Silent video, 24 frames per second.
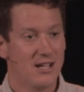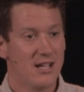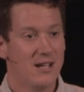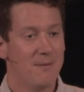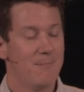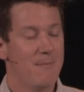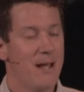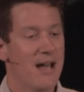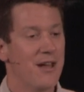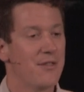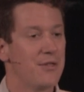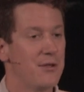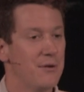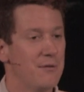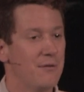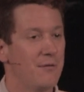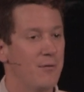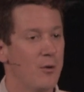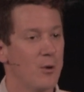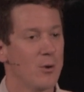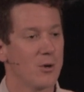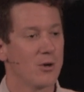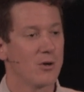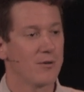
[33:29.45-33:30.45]
Matthew
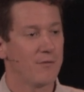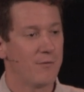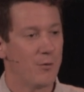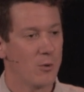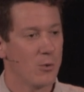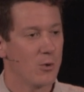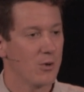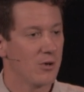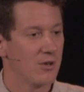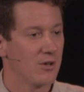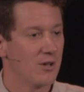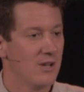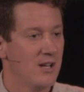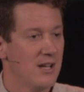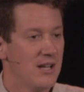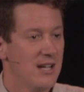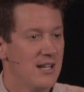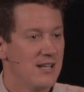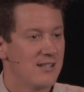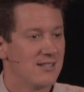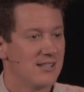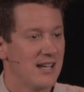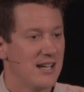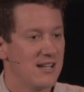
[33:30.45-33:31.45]
4 4
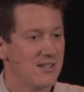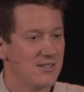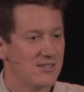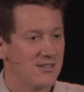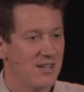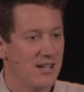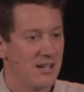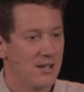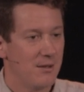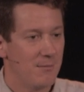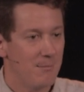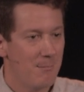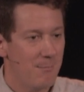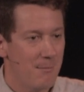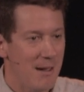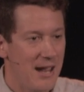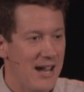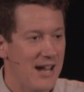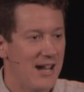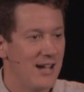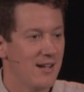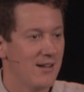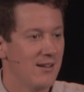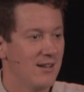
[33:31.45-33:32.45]
says that
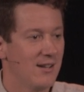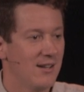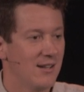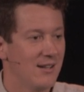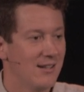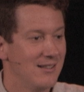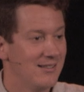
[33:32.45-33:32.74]
man